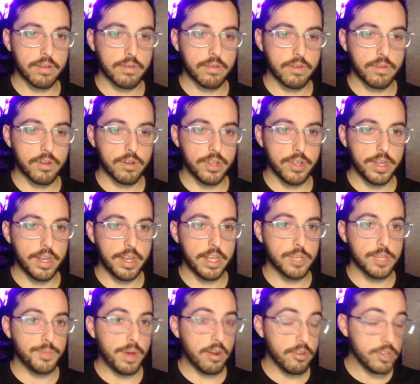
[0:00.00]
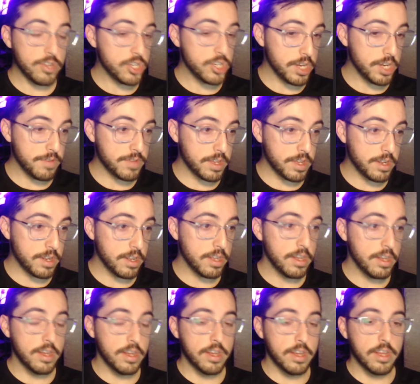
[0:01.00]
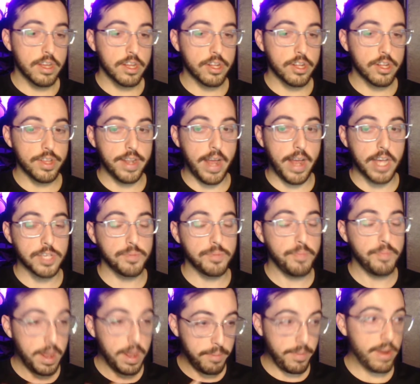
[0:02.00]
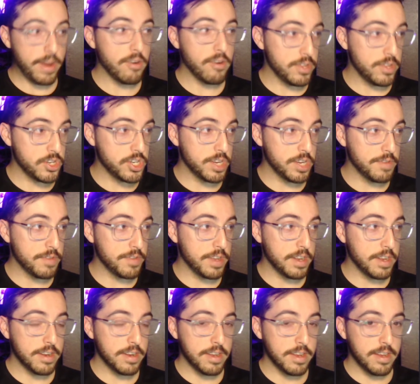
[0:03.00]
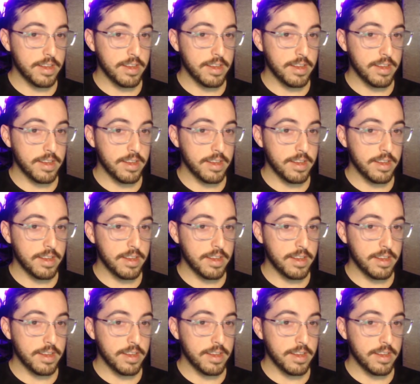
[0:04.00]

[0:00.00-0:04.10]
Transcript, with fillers: Clid is better than Chieftain. Clid has been better than Chieftain.